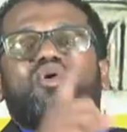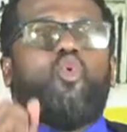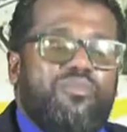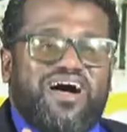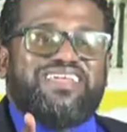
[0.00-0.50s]

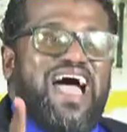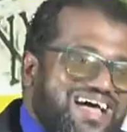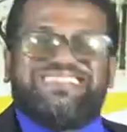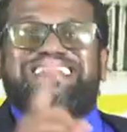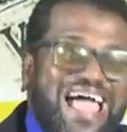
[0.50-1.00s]
women
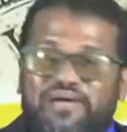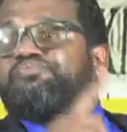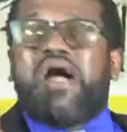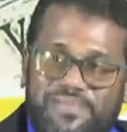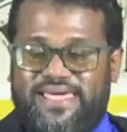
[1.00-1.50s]
and that type
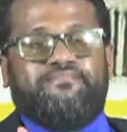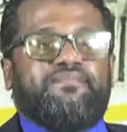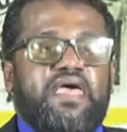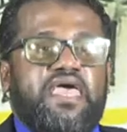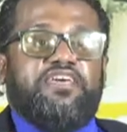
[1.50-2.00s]

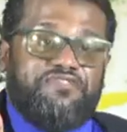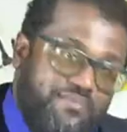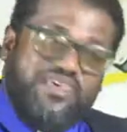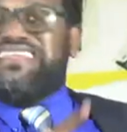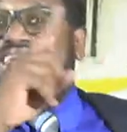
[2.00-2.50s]
problem. If
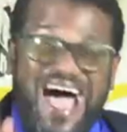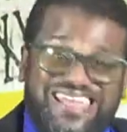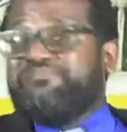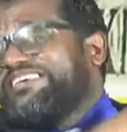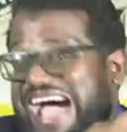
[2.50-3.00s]
them been there,
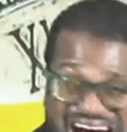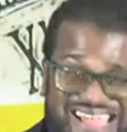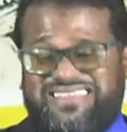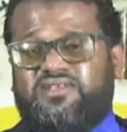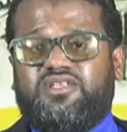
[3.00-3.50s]
them
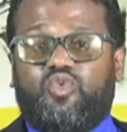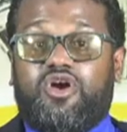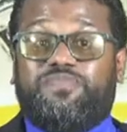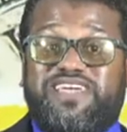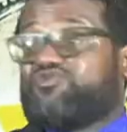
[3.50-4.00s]
yard to
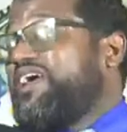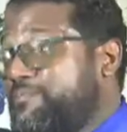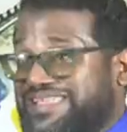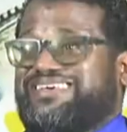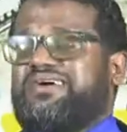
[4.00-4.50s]
workplace would have
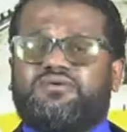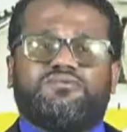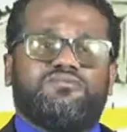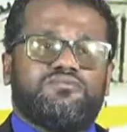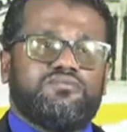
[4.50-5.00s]
better.
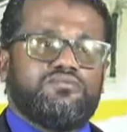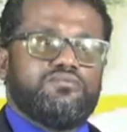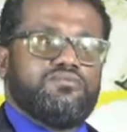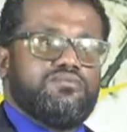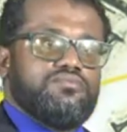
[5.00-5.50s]

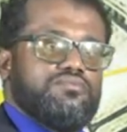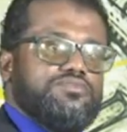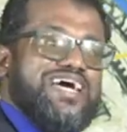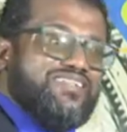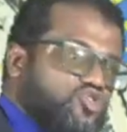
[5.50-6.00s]

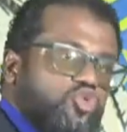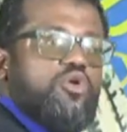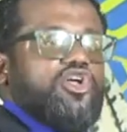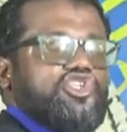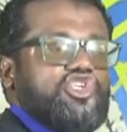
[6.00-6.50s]
Chat too
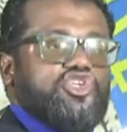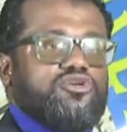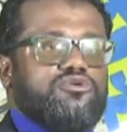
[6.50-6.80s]
much.